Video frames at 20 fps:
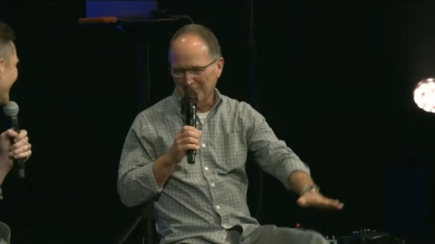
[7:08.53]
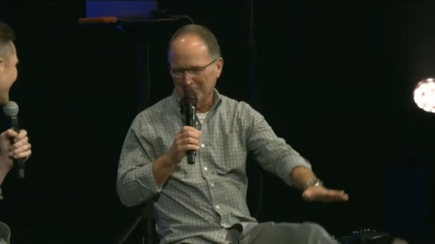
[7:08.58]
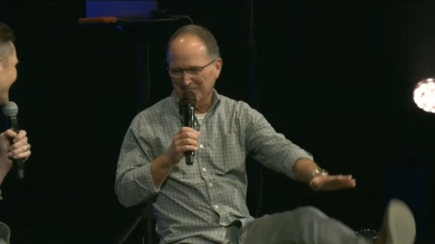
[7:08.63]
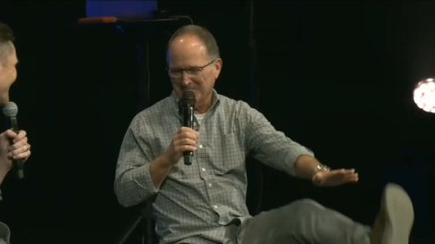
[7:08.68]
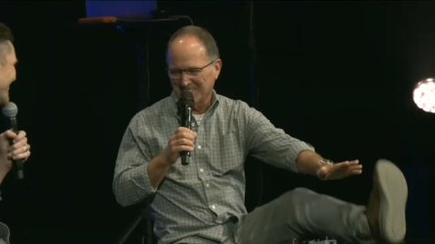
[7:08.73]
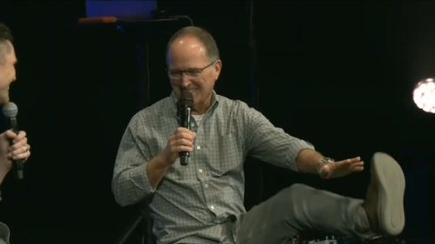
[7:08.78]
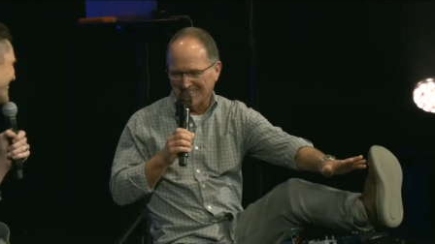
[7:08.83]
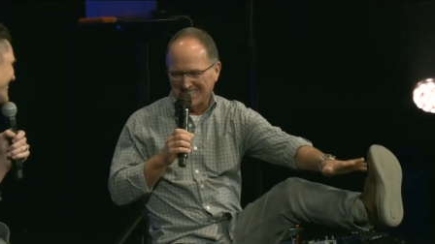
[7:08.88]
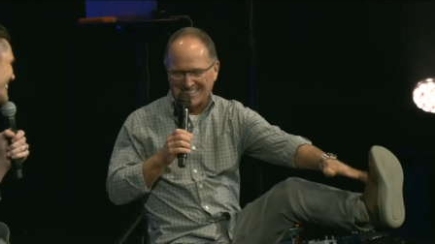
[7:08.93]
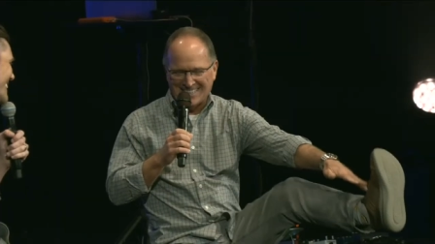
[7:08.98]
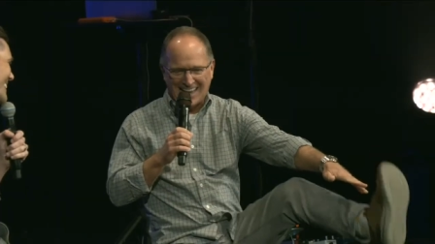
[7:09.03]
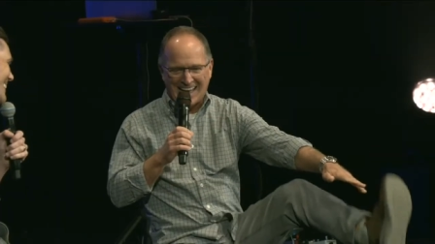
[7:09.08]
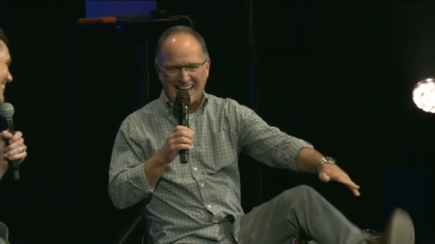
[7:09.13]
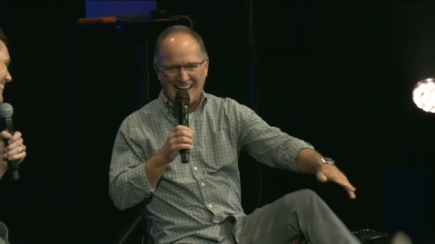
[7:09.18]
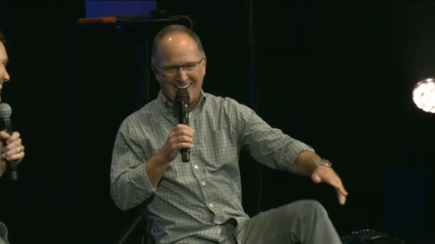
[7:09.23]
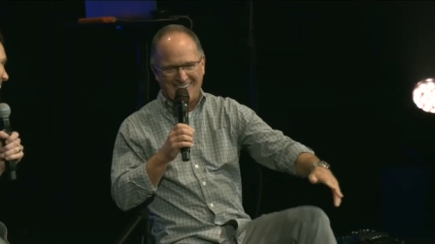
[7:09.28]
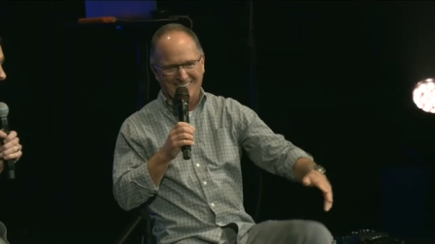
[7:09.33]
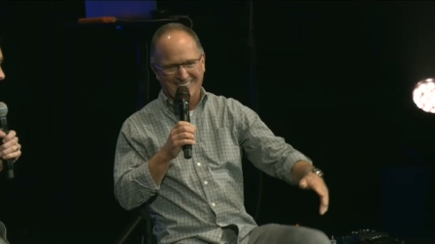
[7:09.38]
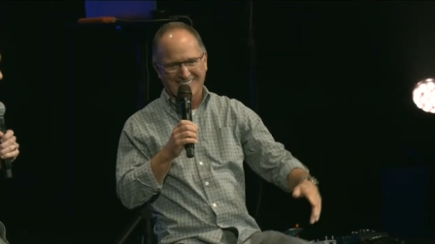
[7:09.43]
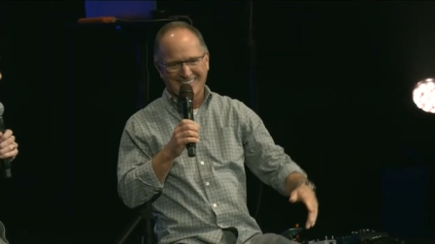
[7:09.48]
sitting yeah,
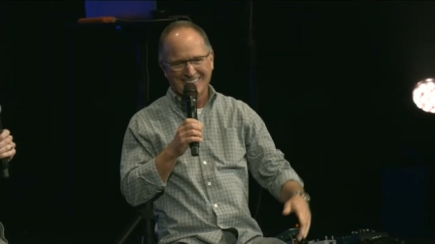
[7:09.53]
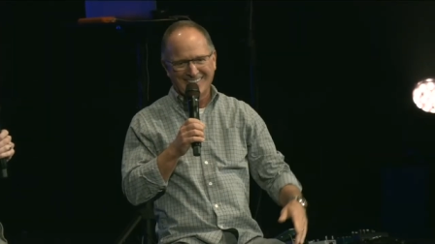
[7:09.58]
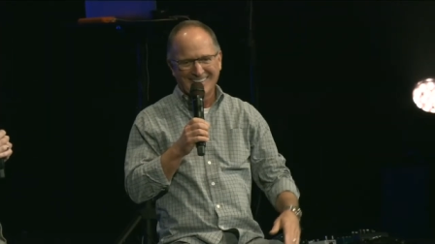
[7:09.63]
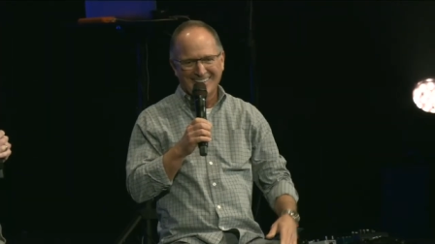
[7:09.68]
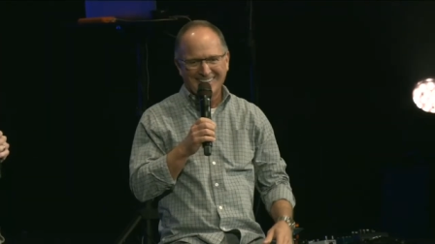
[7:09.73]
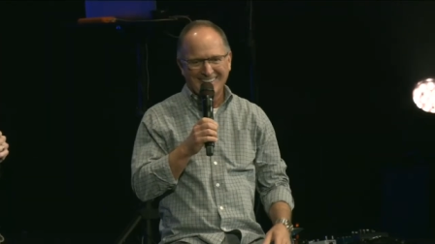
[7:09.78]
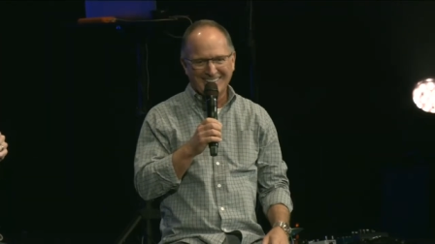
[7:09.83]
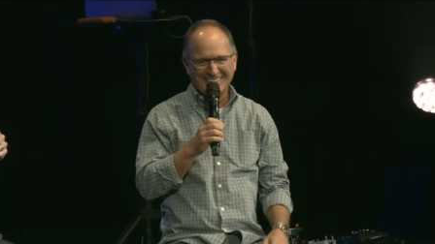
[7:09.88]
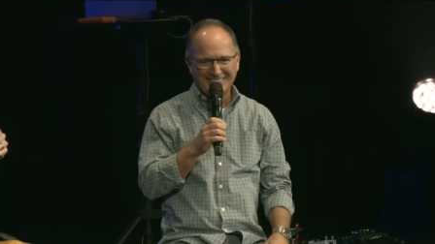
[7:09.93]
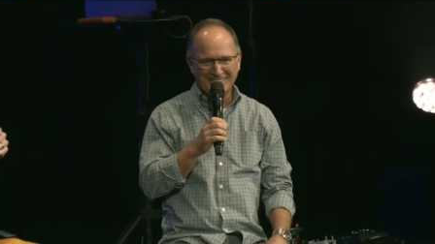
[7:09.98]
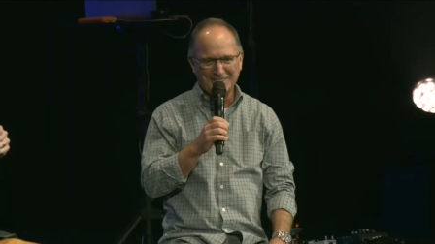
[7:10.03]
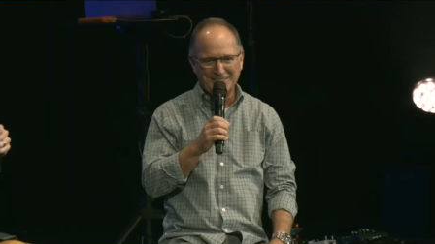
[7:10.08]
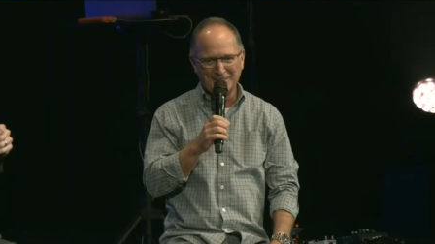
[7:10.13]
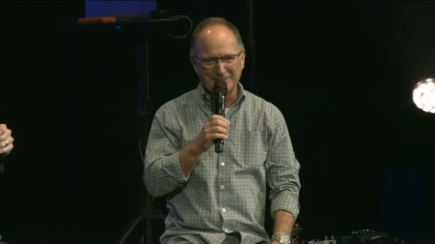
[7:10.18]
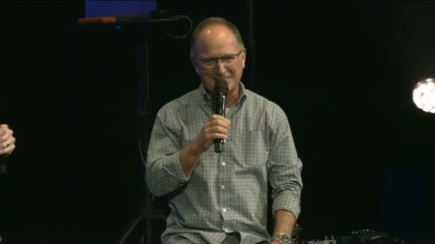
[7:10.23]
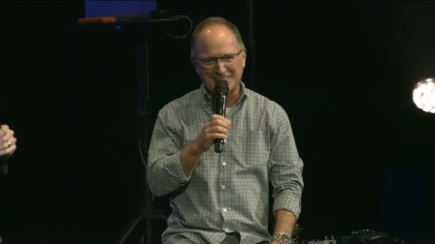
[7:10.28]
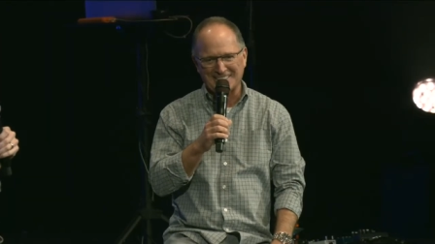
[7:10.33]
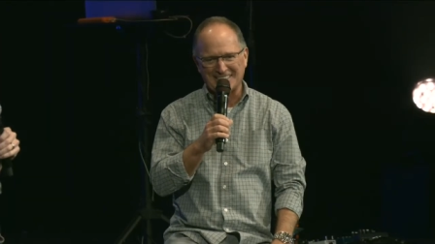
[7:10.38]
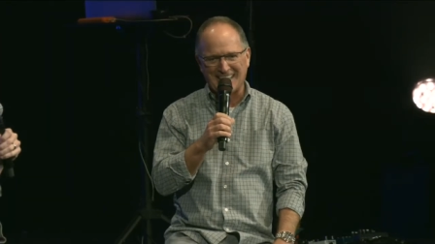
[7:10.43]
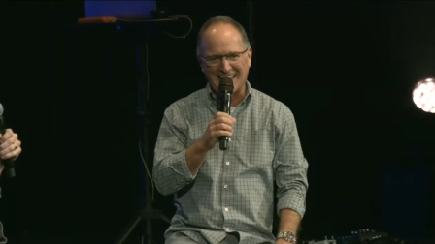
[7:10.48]
down. That's right. You do
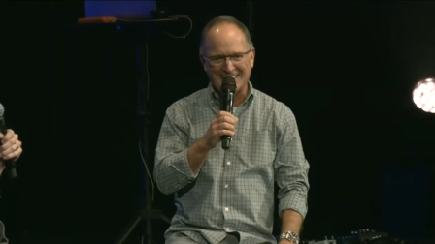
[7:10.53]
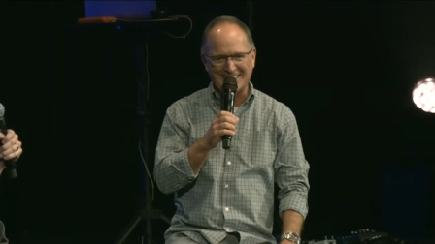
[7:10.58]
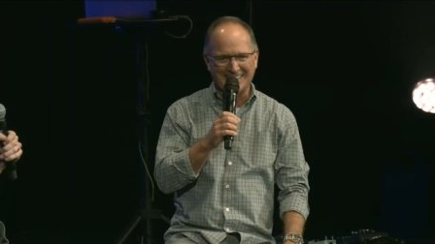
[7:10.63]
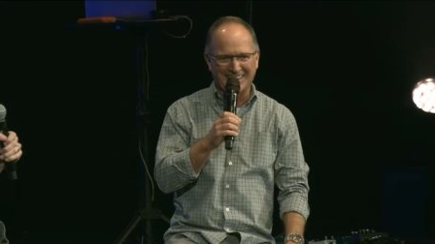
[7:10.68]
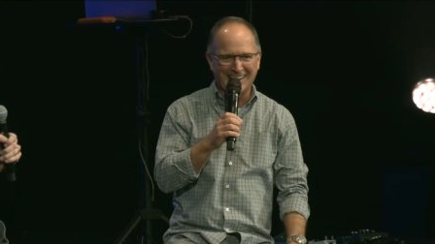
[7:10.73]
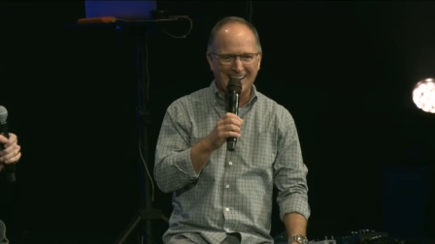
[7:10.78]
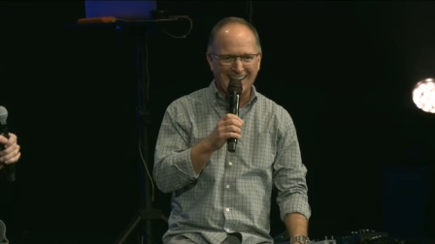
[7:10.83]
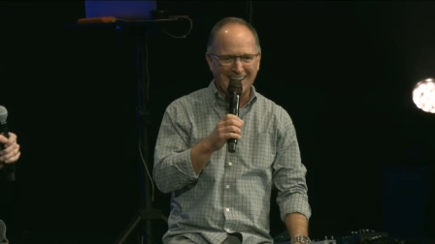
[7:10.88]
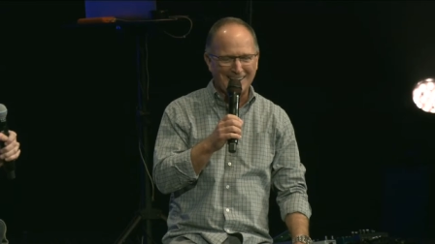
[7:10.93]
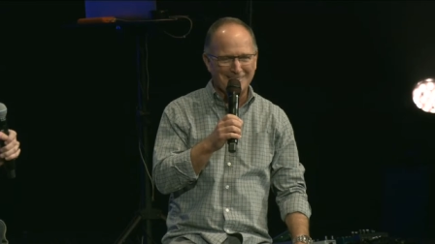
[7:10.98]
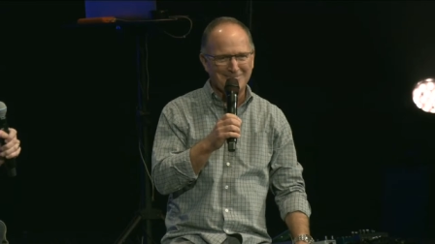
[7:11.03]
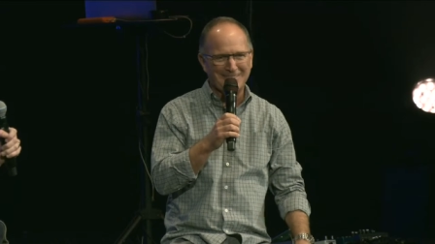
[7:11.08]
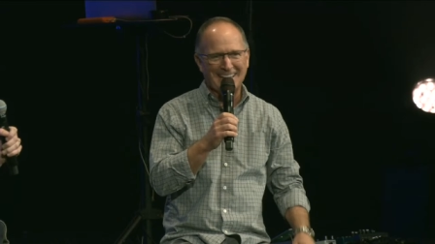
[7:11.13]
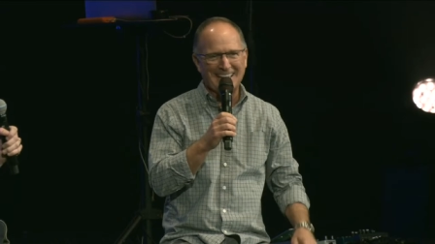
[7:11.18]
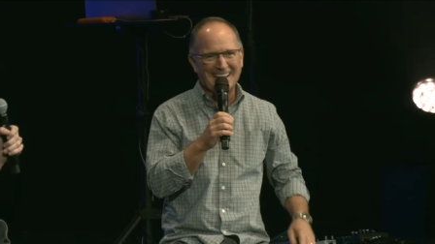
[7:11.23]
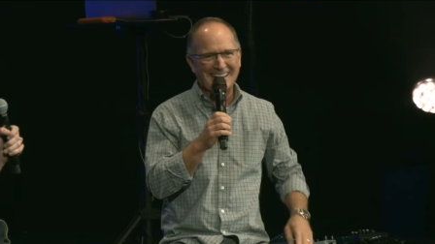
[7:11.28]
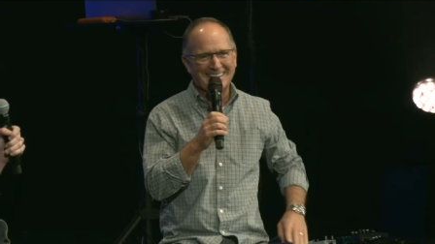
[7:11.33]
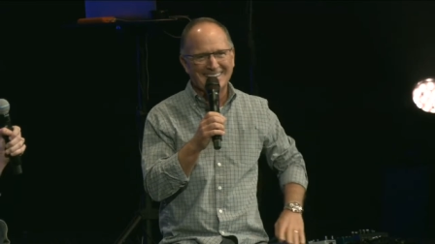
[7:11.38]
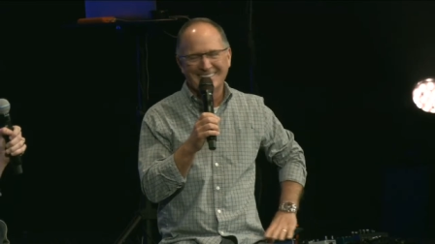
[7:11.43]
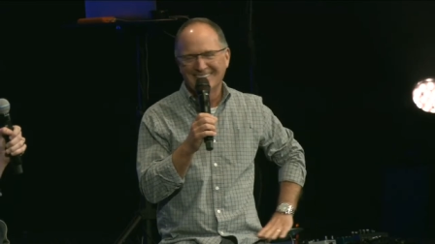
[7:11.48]
it standing up,
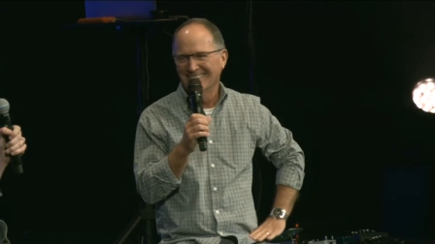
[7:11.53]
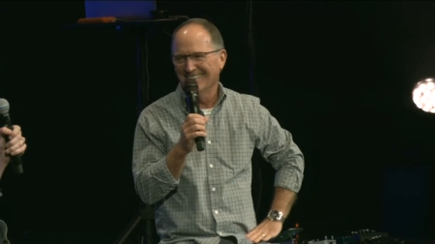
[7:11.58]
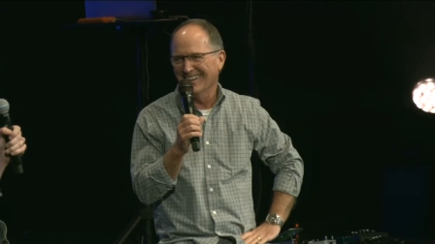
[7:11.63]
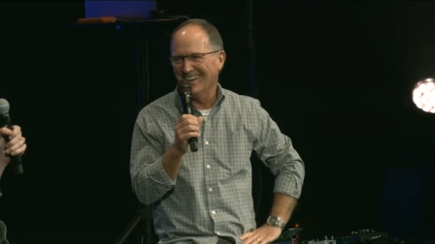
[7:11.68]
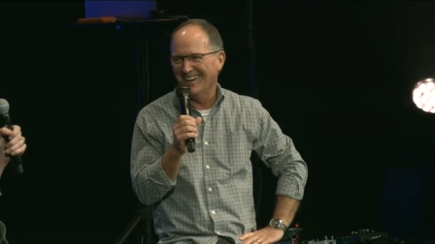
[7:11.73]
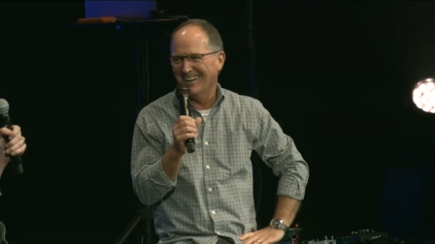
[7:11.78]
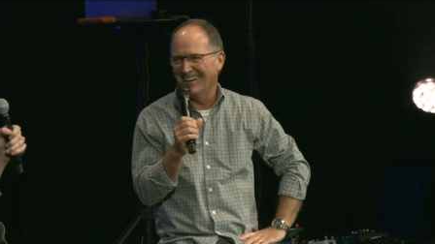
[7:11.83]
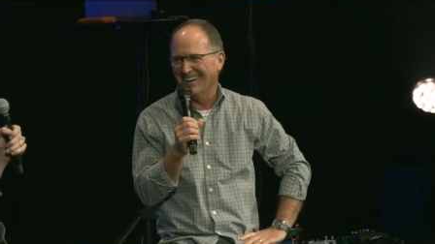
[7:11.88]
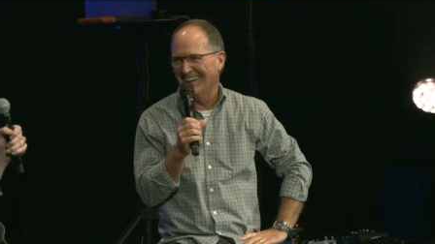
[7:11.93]
man. There you